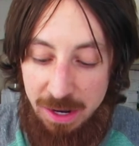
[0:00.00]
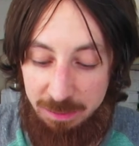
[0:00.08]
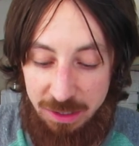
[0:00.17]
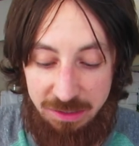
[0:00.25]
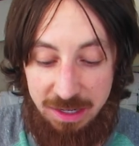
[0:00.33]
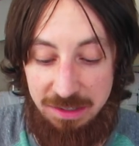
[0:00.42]

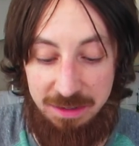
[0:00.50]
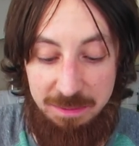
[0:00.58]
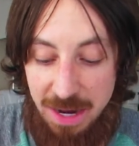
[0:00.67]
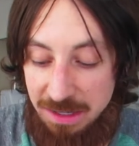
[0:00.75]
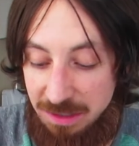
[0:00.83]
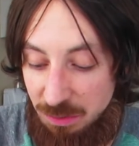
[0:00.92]
This tastes
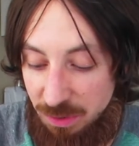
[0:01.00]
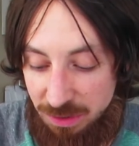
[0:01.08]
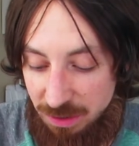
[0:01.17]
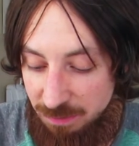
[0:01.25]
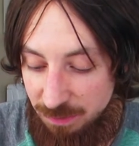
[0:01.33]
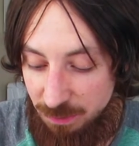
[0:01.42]
amazing with
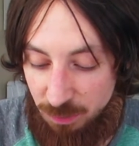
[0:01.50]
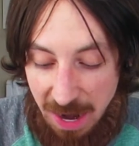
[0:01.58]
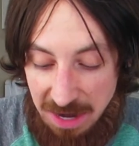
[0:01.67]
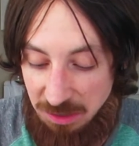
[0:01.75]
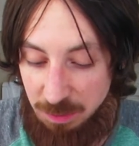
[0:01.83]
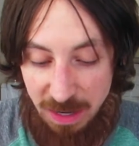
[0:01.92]
the
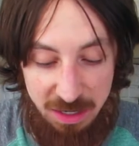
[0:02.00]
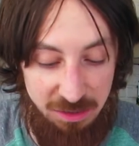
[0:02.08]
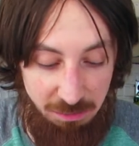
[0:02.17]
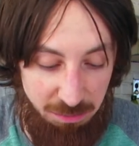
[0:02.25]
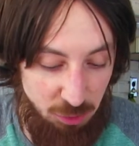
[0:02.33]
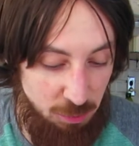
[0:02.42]
raspberries
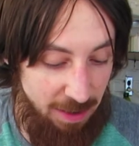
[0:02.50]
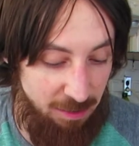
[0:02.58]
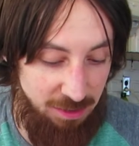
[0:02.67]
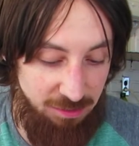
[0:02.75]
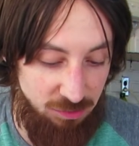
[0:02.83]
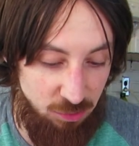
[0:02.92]
and
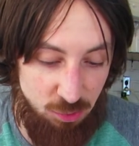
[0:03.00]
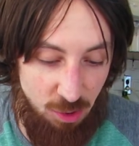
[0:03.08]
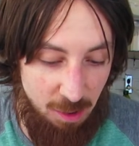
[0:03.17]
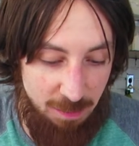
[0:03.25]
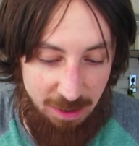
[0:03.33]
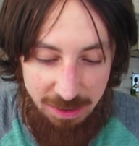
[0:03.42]
blueberries and
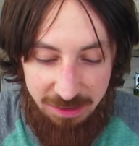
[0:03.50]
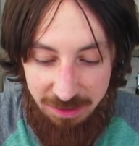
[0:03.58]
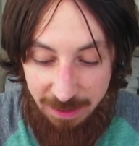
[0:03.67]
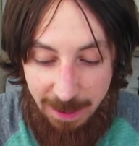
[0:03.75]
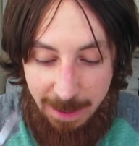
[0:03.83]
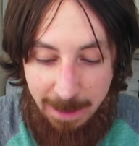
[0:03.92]
strawberries and